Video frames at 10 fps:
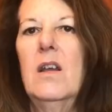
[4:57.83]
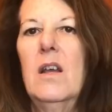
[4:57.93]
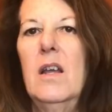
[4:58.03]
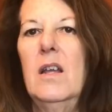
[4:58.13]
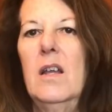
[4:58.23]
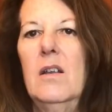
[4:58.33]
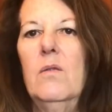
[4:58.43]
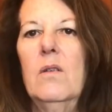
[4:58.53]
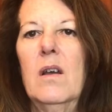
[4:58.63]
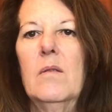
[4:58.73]

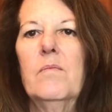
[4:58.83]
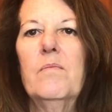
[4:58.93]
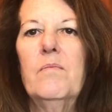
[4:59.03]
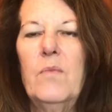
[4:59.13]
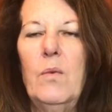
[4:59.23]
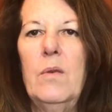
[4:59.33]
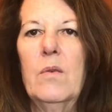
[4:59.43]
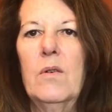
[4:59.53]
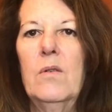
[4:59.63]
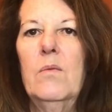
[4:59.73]
and we
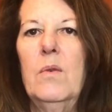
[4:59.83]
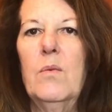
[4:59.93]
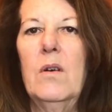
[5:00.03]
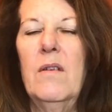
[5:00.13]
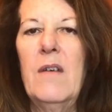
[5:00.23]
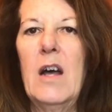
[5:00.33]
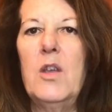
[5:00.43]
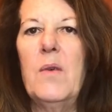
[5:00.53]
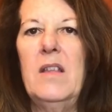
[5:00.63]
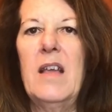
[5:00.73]
will
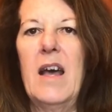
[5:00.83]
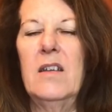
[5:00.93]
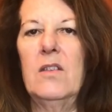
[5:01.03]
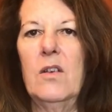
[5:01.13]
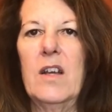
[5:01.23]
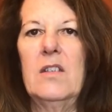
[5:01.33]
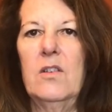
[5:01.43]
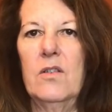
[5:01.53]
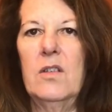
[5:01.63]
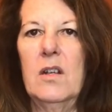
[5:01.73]
evaluate that as the grass
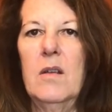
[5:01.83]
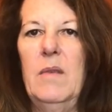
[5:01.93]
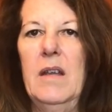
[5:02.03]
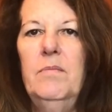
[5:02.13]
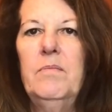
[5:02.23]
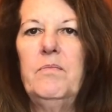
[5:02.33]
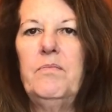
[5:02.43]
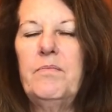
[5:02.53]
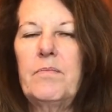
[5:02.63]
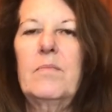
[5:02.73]
starts to come in.
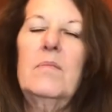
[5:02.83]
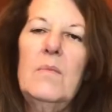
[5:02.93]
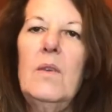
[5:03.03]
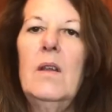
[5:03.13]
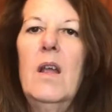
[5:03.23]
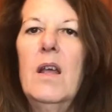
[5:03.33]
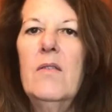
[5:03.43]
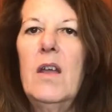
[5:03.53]
They